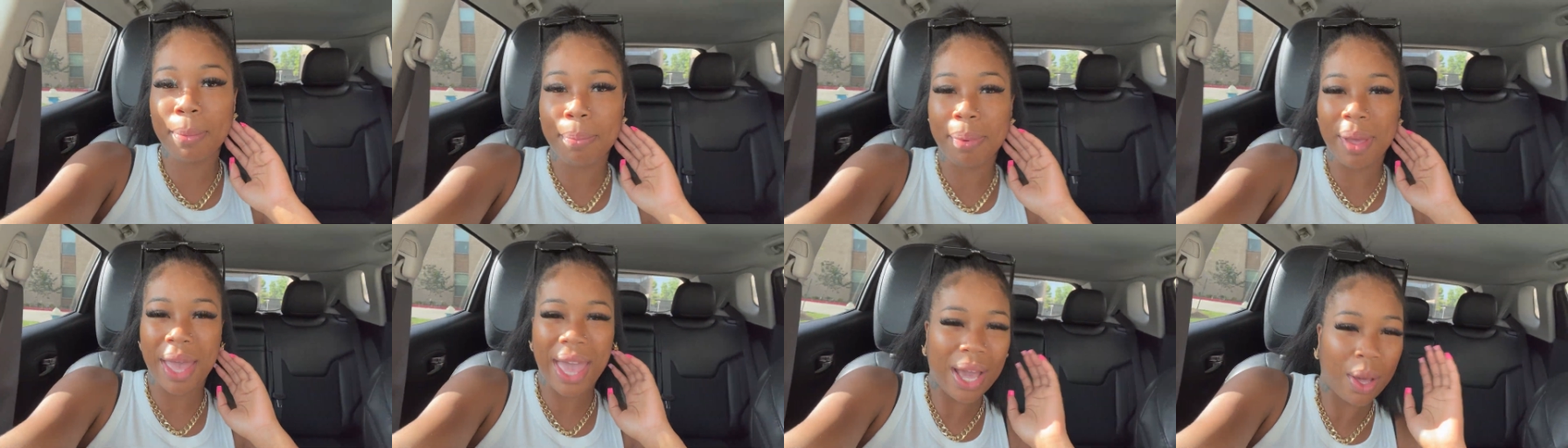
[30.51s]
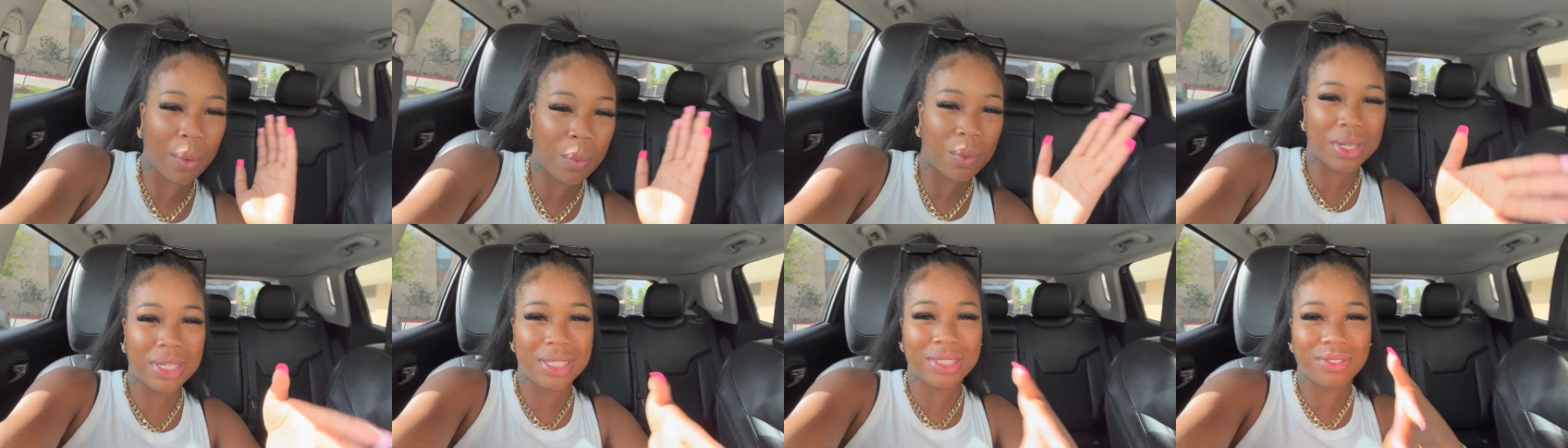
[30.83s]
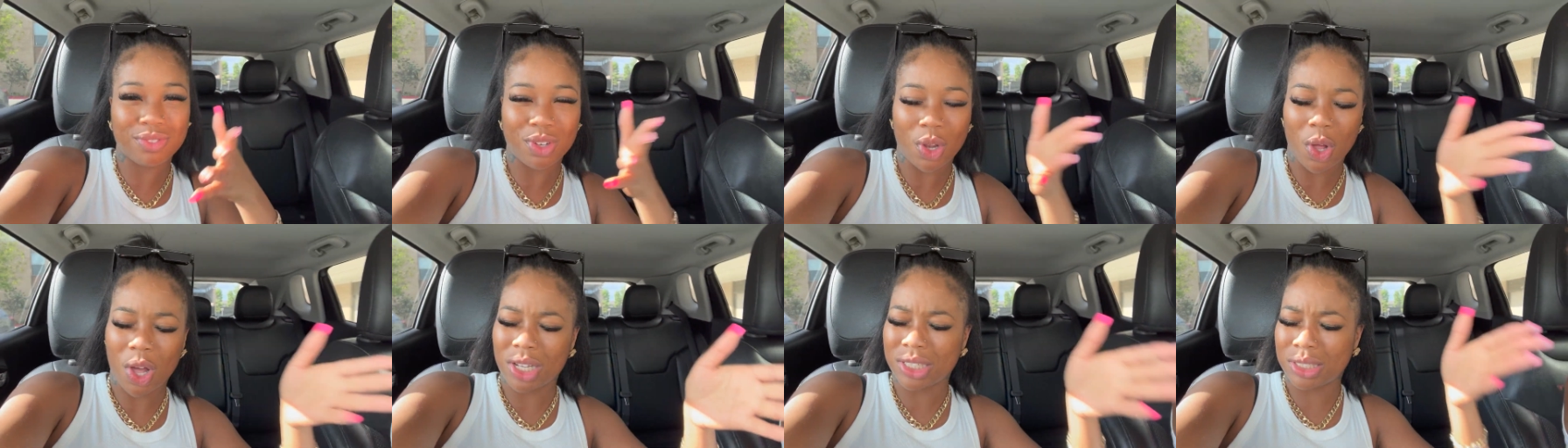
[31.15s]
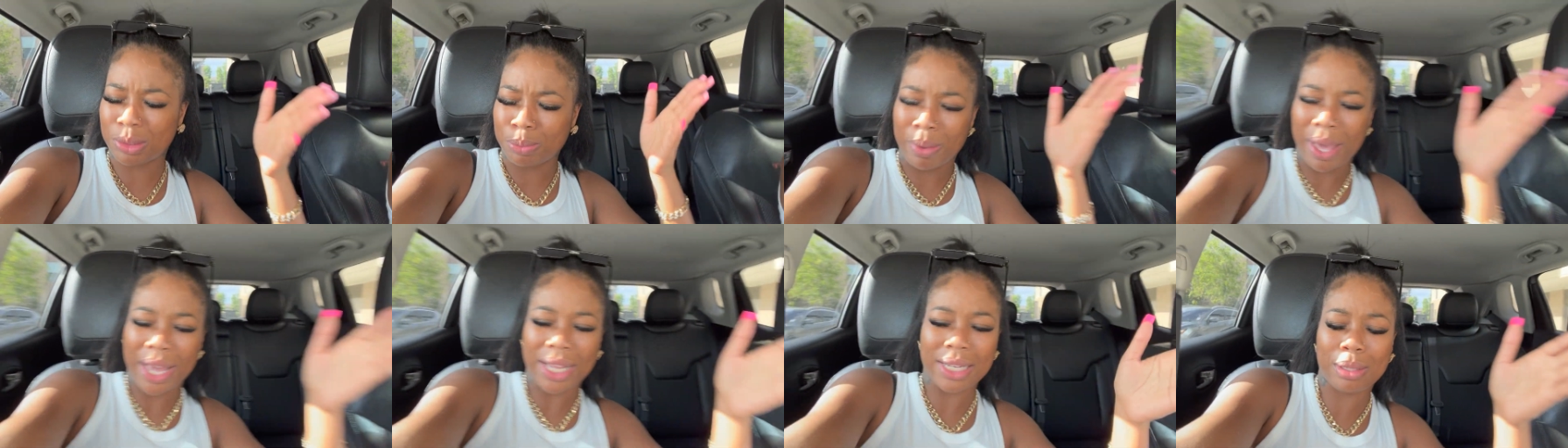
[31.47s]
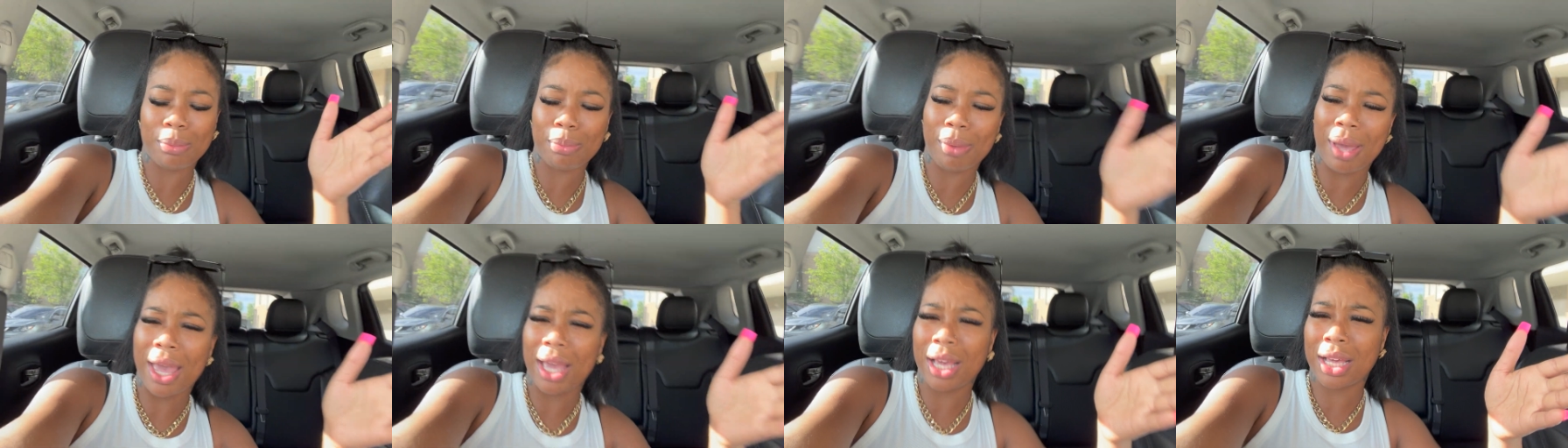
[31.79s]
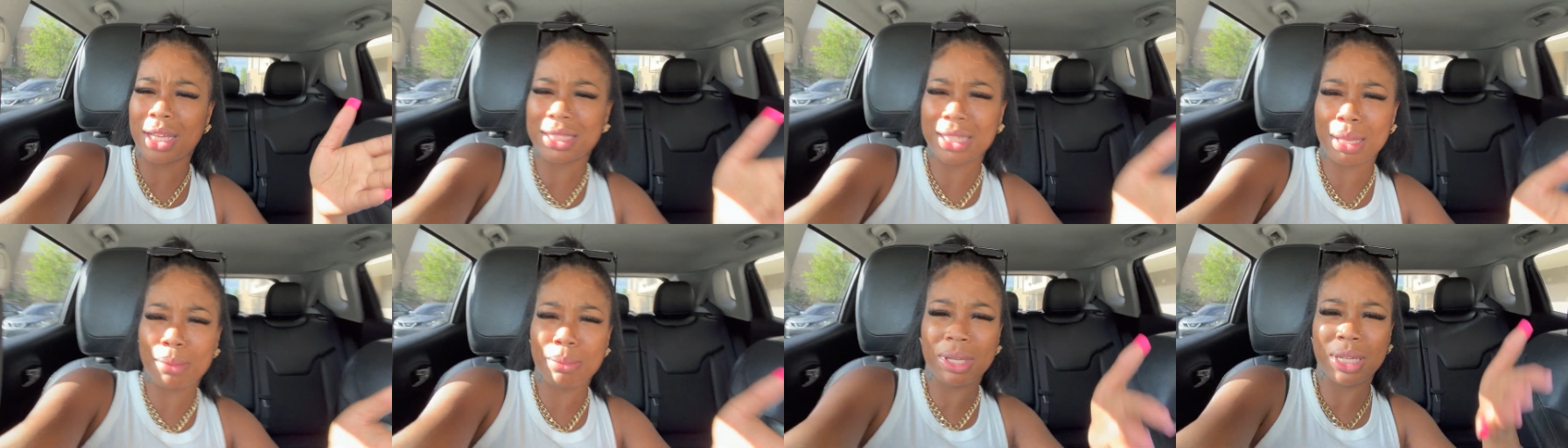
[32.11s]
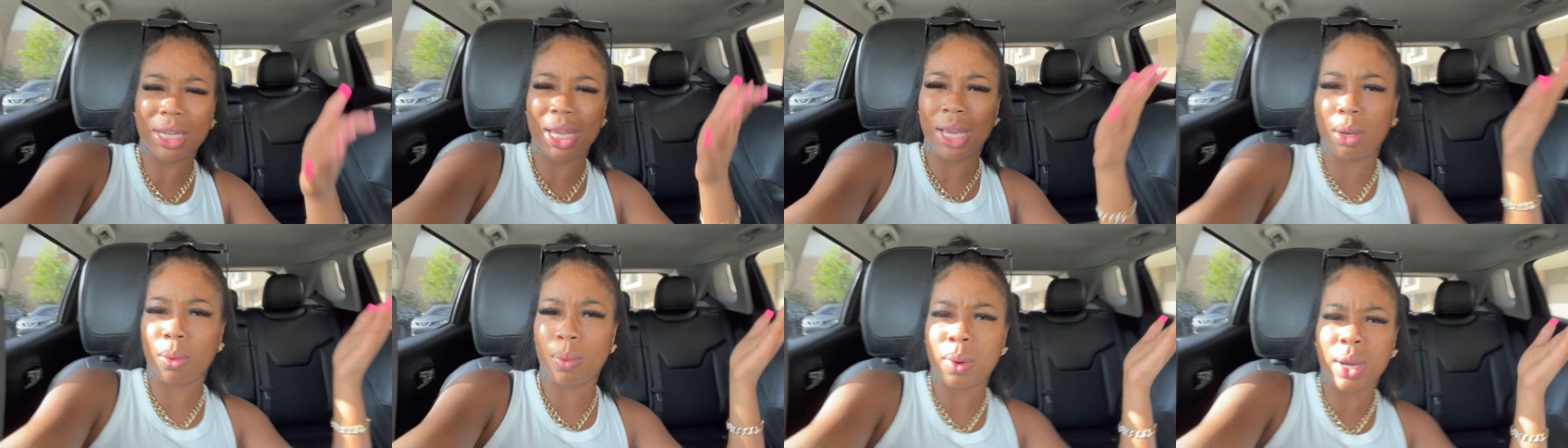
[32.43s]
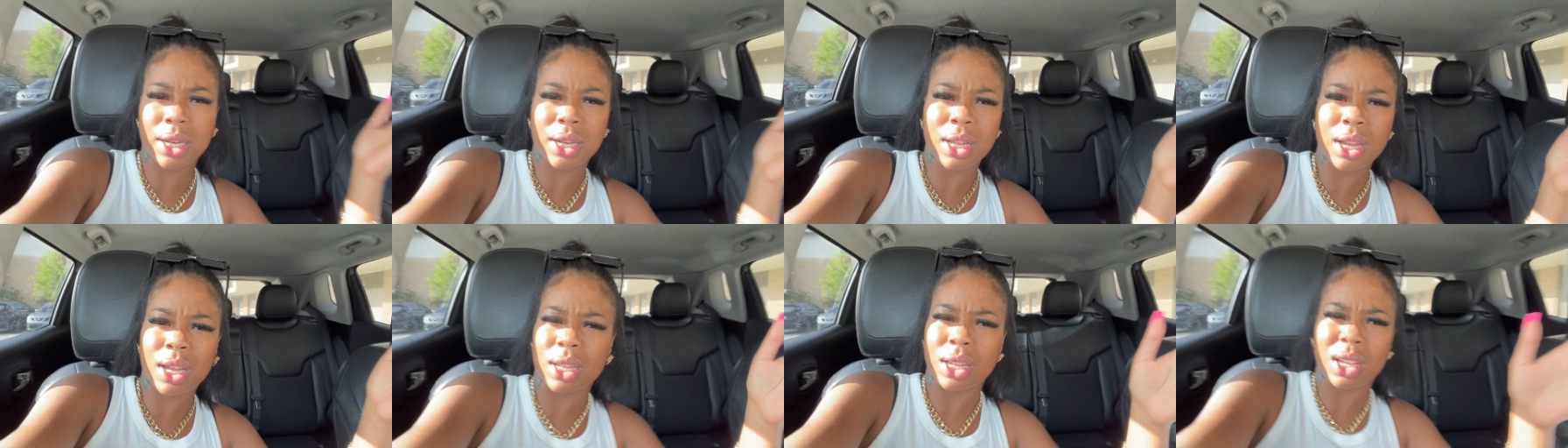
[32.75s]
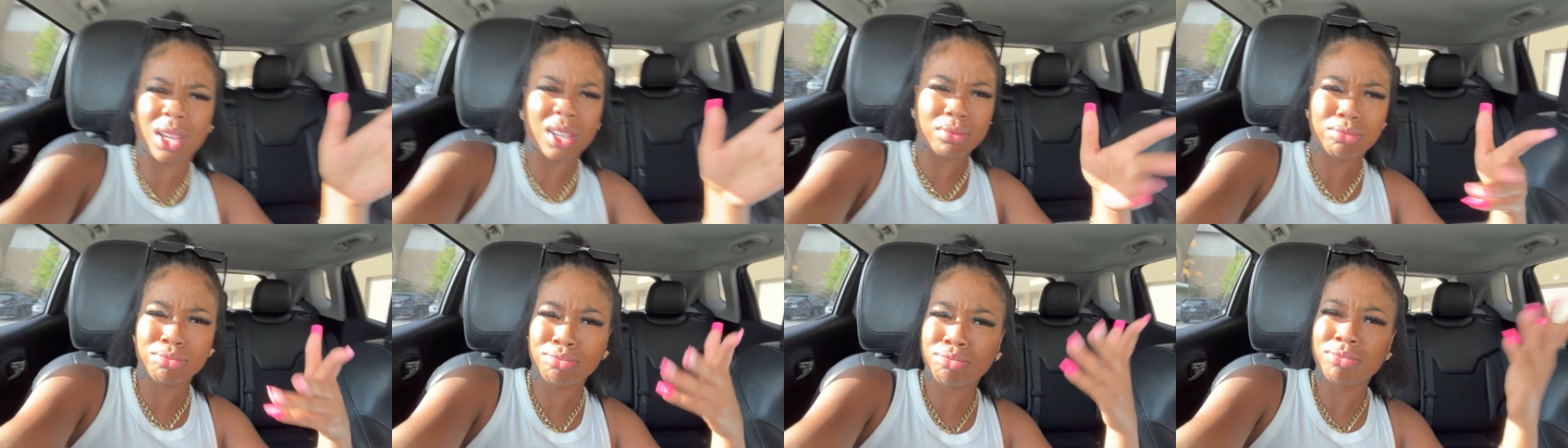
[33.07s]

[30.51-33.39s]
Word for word: back with these vlogs back to back because i mean like why not like